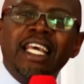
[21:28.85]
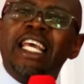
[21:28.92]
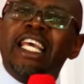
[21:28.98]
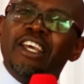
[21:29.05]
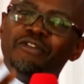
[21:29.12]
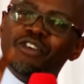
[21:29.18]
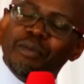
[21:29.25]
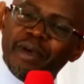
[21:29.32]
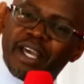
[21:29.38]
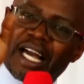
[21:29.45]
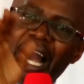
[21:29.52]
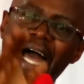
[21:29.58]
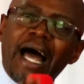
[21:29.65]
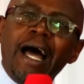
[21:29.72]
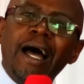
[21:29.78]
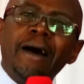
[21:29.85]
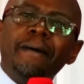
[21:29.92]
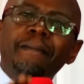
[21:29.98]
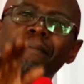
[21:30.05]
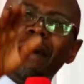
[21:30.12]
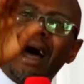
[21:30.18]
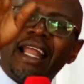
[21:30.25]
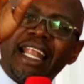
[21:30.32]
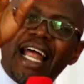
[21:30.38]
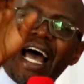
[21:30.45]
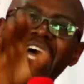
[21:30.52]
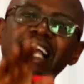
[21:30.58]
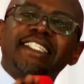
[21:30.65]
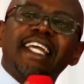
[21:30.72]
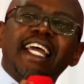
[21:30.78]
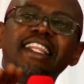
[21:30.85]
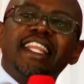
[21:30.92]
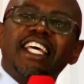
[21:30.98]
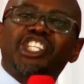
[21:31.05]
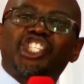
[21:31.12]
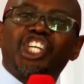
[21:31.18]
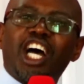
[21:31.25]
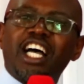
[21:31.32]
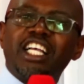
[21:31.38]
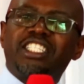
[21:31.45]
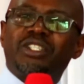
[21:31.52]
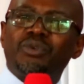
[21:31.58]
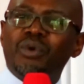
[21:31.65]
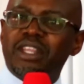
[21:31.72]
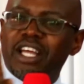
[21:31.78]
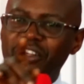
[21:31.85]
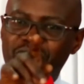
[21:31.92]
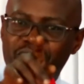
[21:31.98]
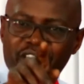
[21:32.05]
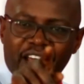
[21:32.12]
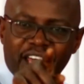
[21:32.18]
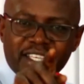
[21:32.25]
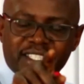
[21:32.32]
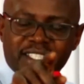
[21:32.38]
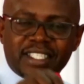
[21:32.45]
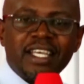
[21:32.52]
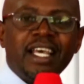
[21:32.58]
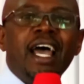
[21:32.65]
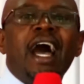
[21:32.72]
if you become an usher in the church without grace,